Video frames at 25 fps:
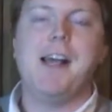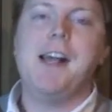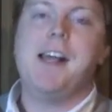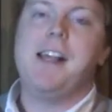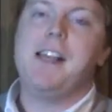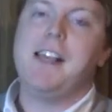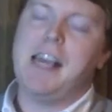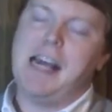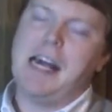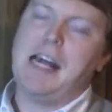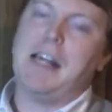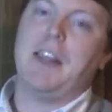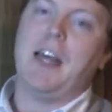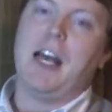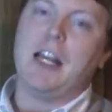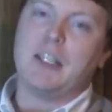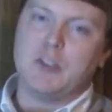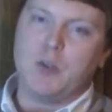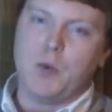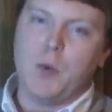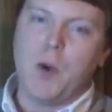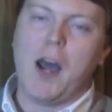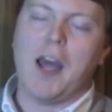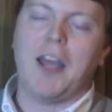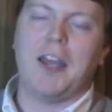Yeah, that's
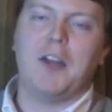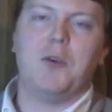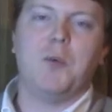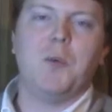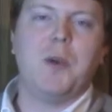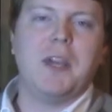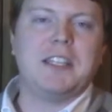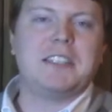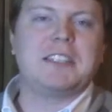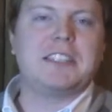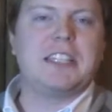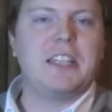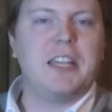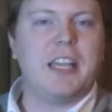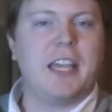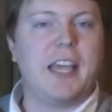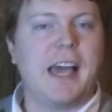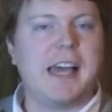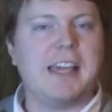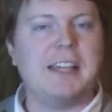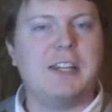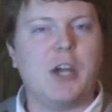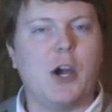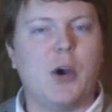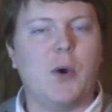right. Recently
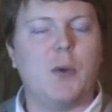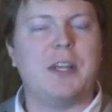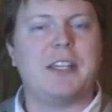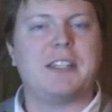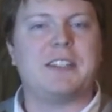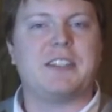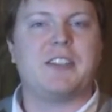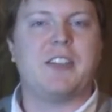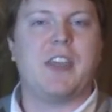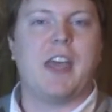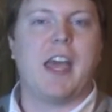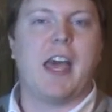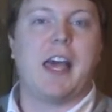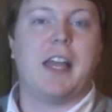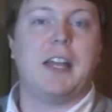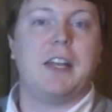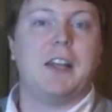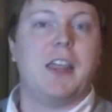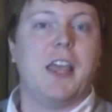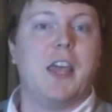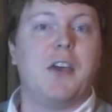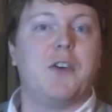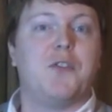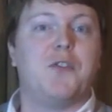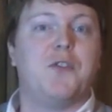I noticed that
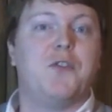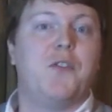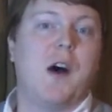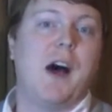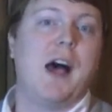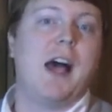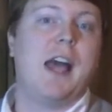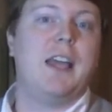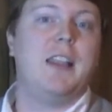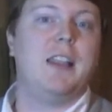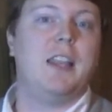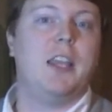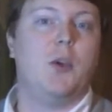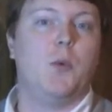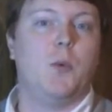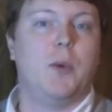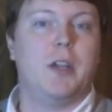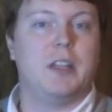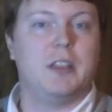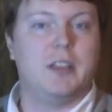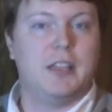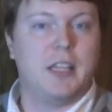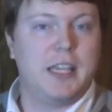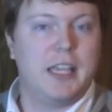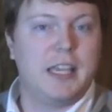they have finally
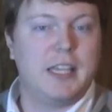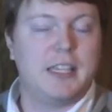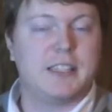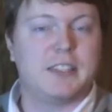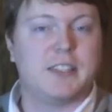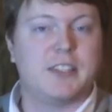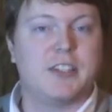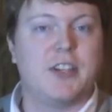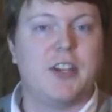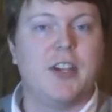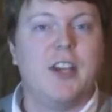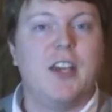released